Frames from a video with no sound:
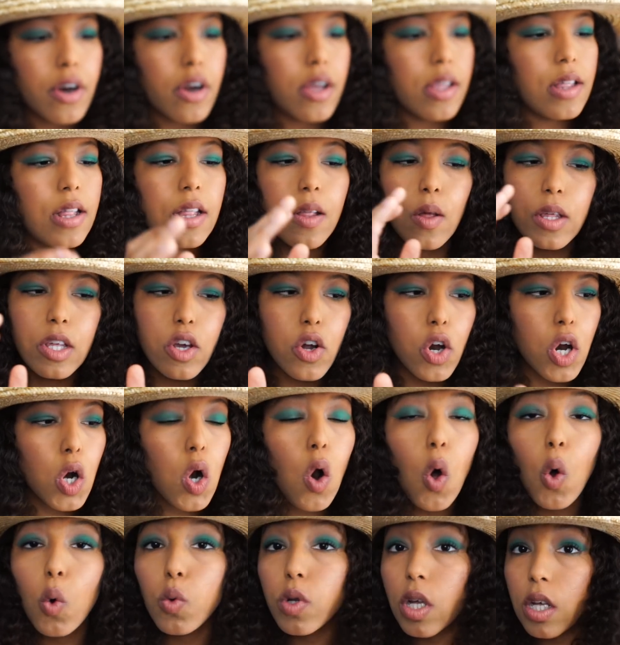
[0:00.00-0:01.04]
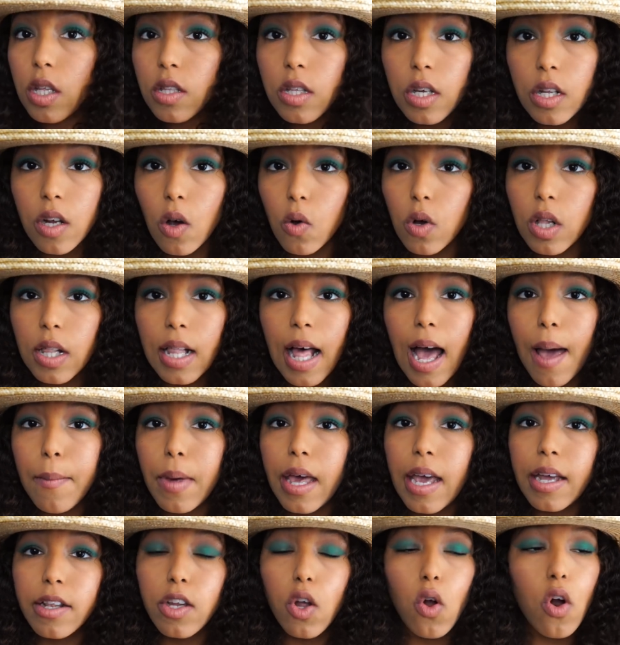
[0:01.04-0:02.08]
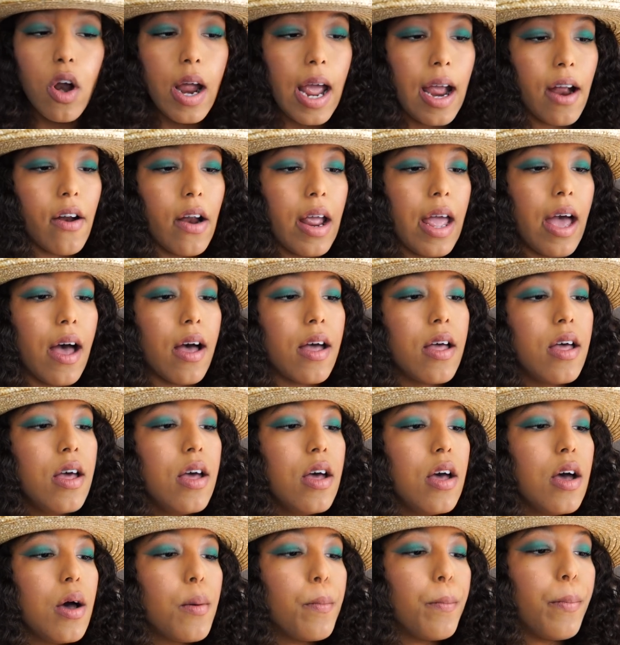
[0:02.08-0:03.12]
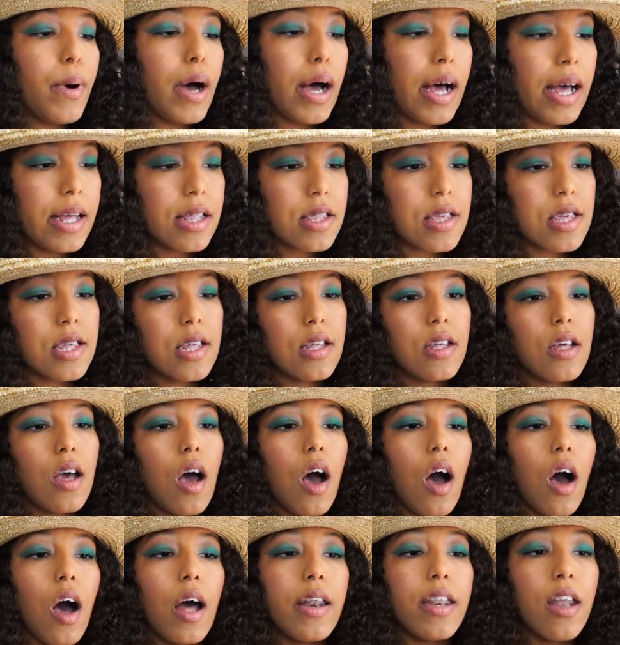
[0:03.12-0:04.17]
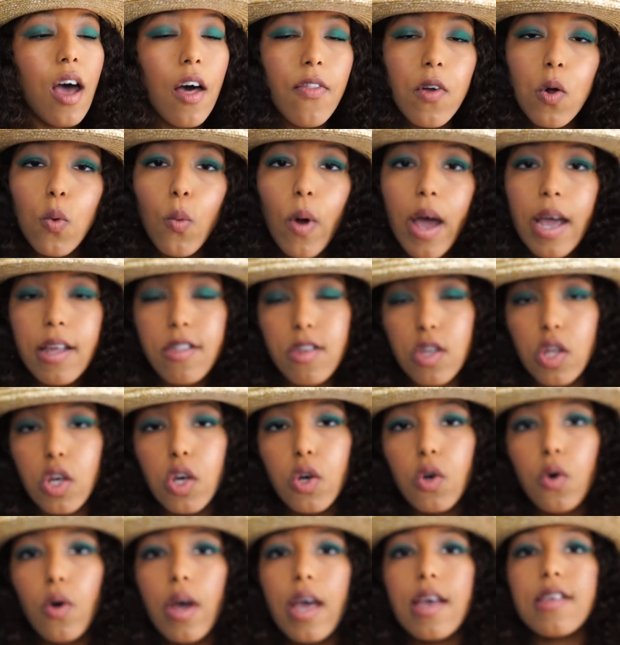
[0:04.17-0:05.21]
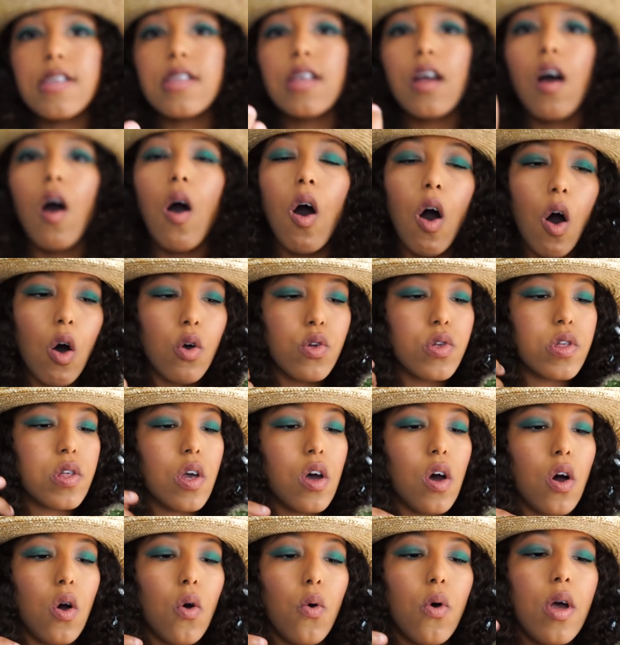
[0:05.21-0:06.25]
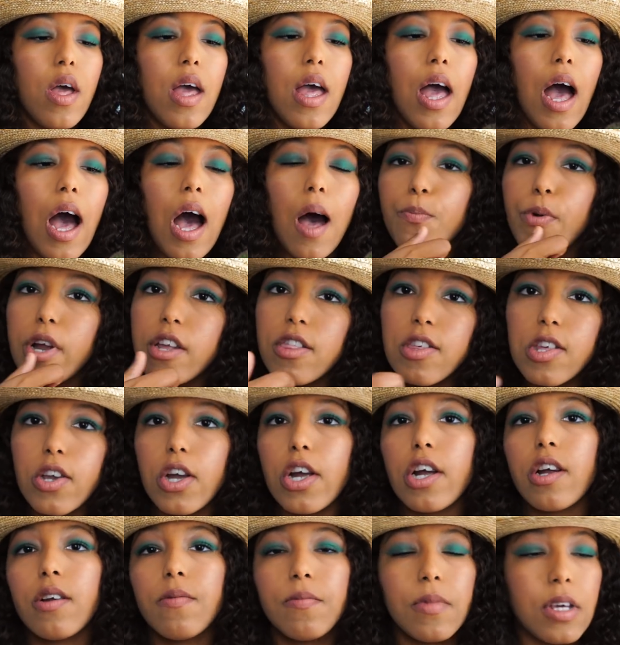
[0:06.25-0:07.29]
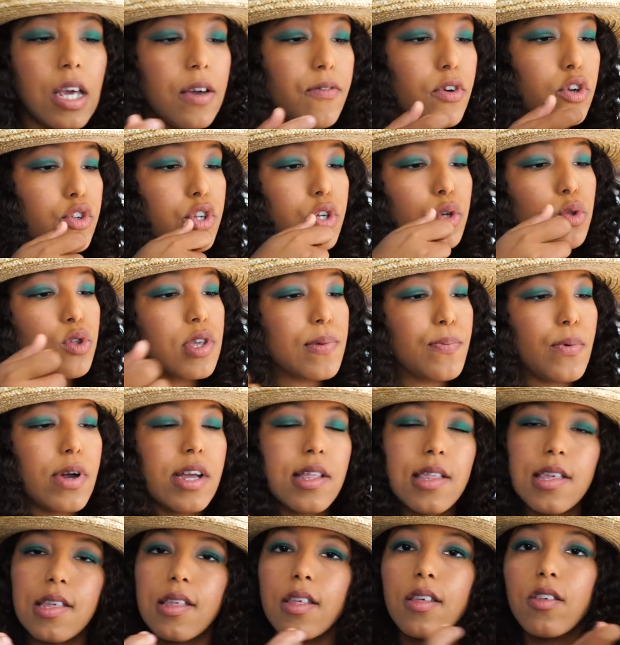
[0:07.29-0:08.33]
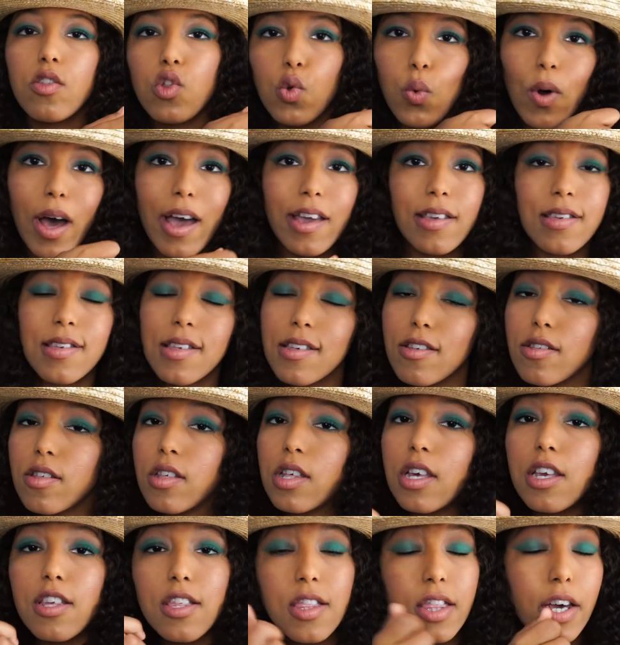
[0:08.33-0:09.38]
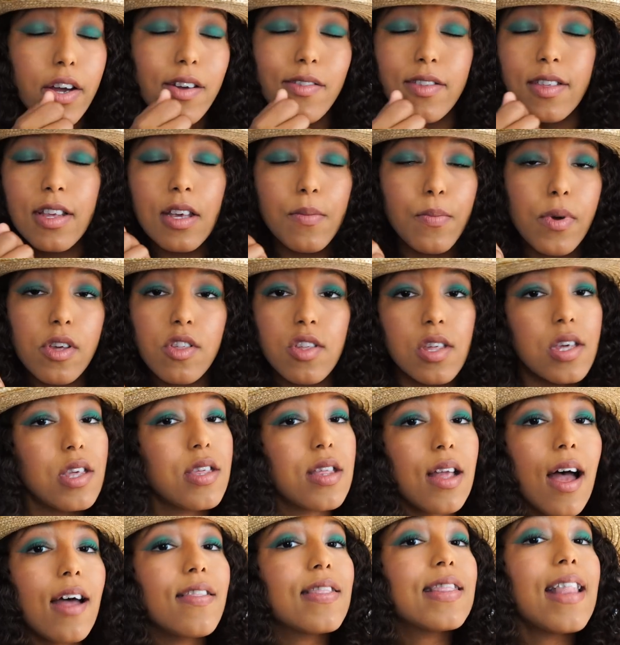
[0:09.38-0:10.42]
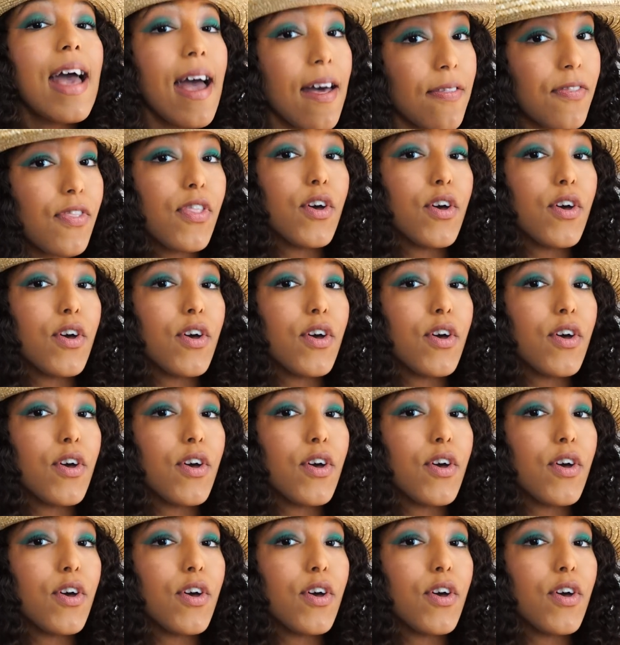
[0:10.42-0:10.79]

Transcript: and your own, climate in your area. But another way too is to also spritz her. Give her 2 spritz twice. She's thirsty, but she's not that